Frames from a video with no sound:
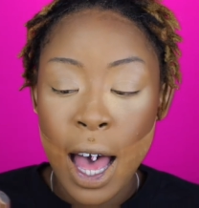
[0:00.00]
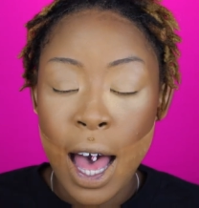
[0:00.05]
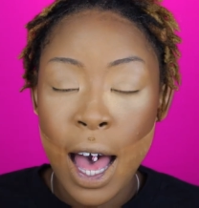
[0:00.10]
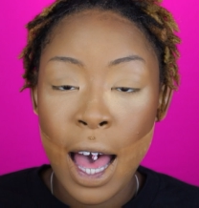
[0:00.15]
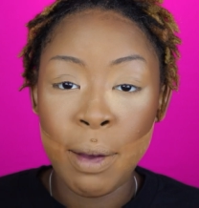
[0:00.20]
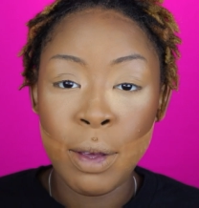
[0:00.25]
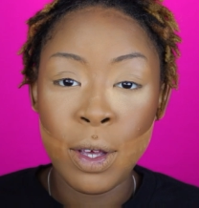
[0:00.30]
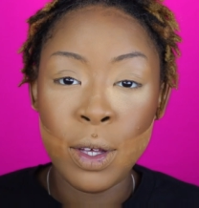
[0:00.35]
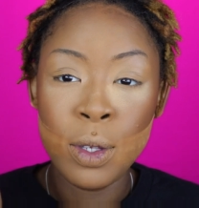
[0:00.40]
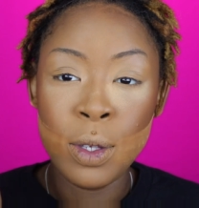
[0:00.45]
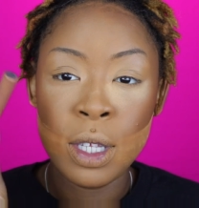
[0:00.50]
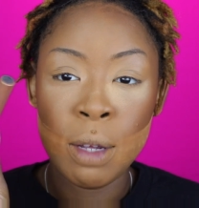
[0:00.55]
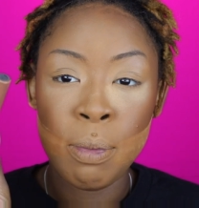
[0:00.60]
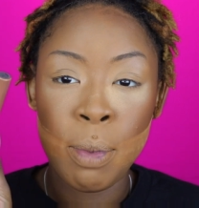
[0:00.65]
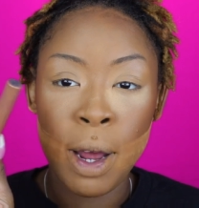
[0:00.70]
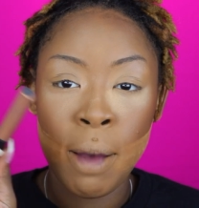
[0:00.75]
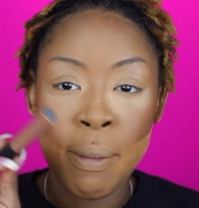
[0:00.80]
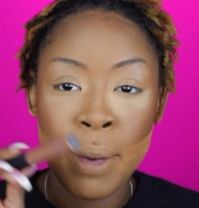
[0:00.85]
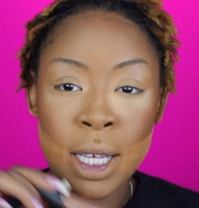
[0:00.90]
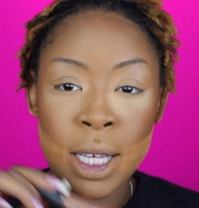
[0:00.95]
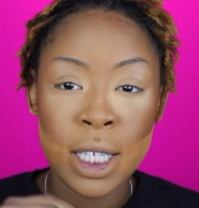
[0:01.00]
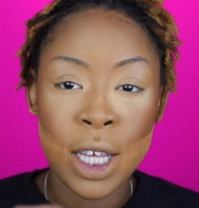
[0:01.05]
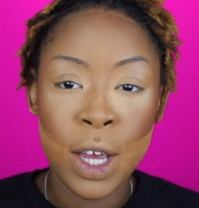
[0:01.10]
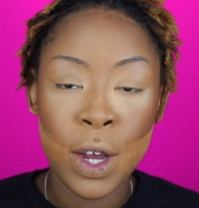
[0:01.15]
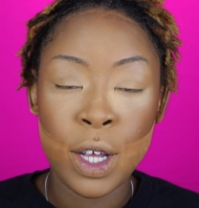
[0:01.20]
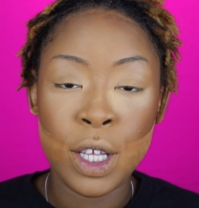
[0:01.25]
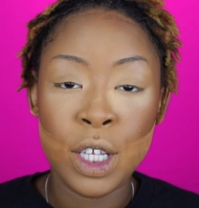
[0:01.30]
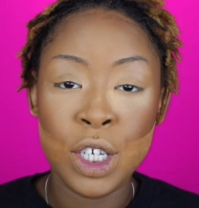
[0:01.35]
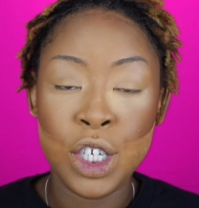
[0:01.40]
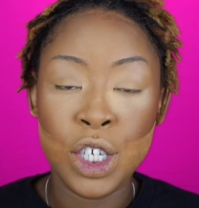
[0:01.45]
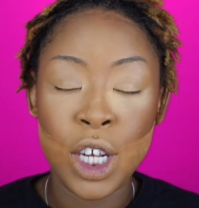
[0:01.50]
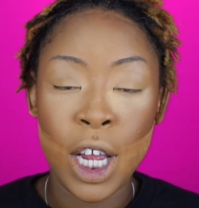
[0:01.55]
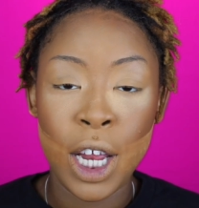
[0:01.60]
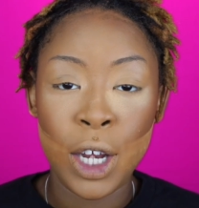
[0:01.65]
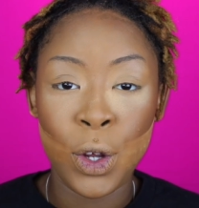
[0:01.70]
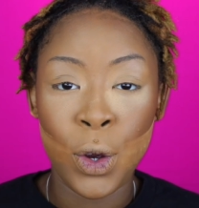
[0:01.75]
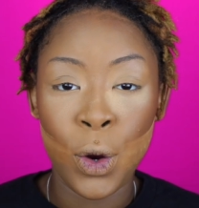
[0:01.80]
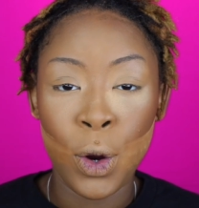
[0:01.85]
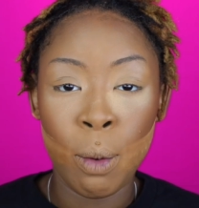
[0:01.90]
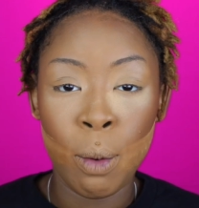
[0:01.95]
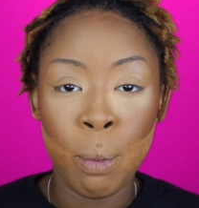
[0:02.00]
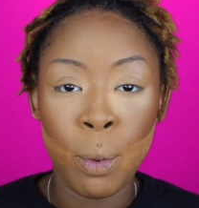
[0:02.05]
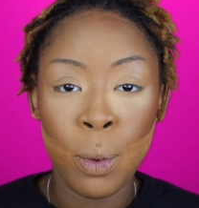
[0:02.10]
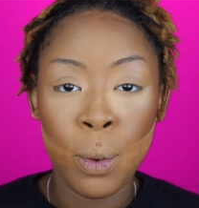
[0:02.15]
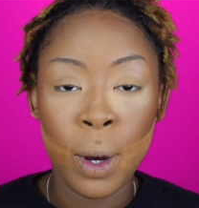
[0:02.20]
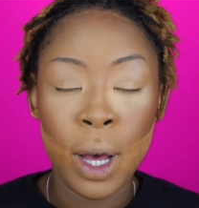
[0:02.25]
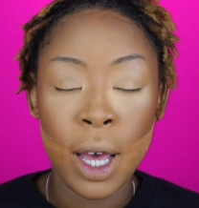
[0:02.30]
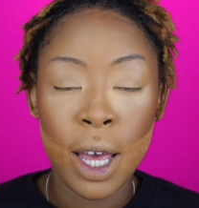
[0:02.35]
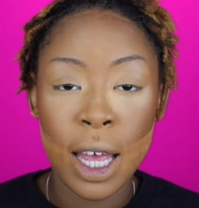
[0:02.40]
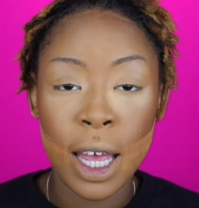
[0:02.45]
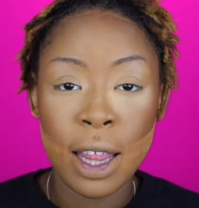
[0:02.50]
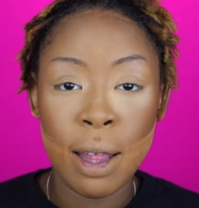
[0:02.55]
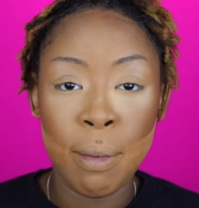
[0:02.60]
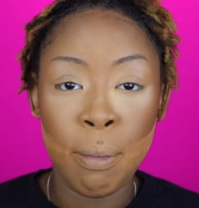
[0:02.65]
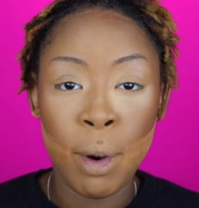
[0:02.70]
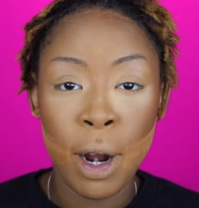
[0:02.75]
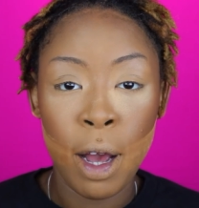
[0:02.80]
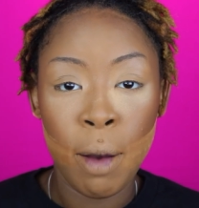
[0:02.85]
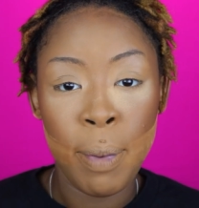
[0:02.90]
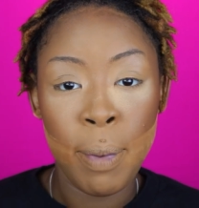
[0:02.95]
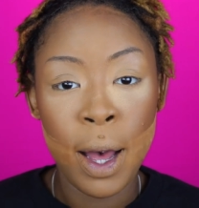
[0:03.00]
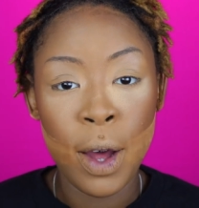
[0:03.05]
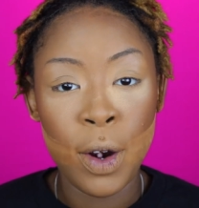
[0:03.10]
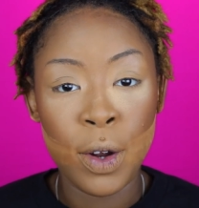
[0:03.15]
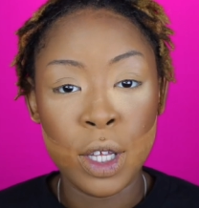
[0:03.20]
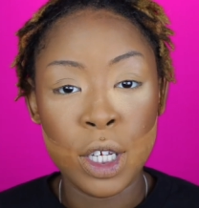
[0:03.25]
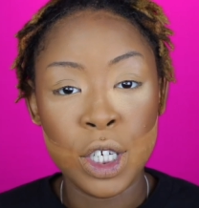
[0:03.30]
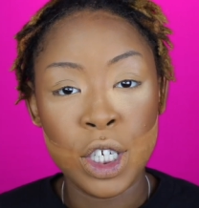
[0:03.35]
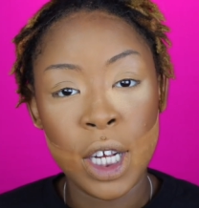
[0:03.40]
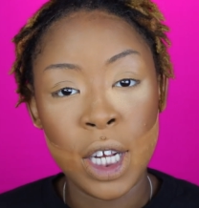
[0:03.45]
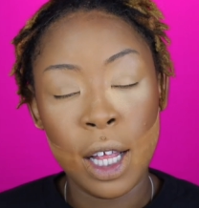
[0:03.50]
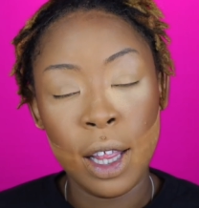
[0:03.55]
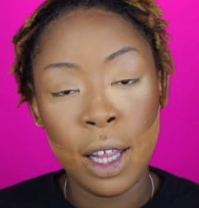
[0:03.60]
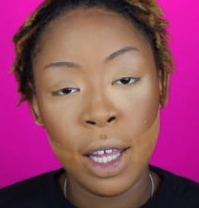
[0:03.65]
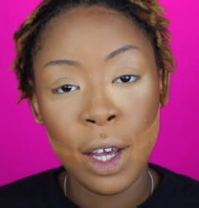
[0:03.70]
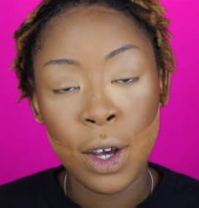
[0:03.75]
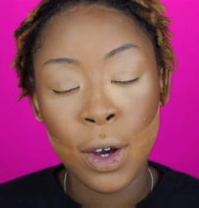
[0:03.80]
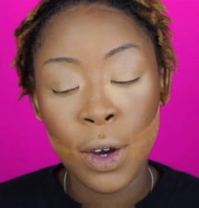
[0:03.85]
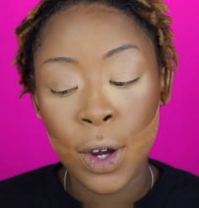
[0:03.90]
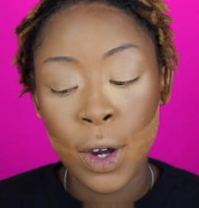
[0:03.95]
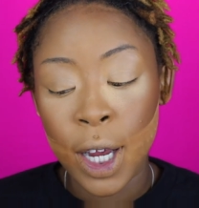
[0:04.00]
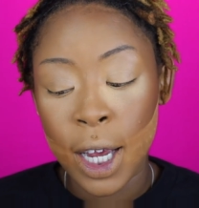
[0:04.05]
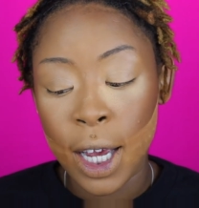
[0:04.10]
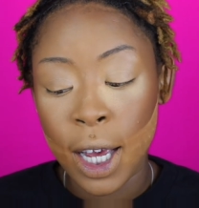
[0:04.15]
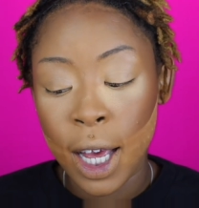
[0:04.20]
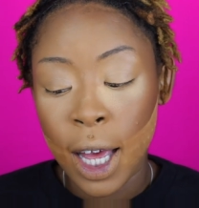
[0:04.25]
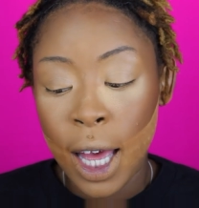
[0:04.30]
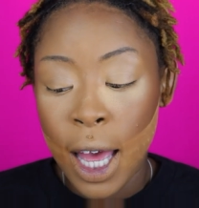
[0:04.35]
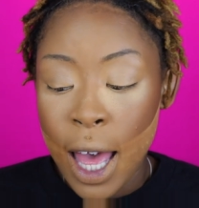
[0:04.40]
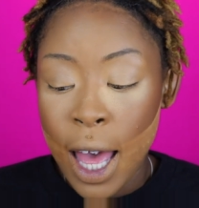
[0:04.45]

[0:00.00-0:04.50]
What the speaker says: I use the brow mascara in the shade Girl Boy and the brow powder in the shade Lingering.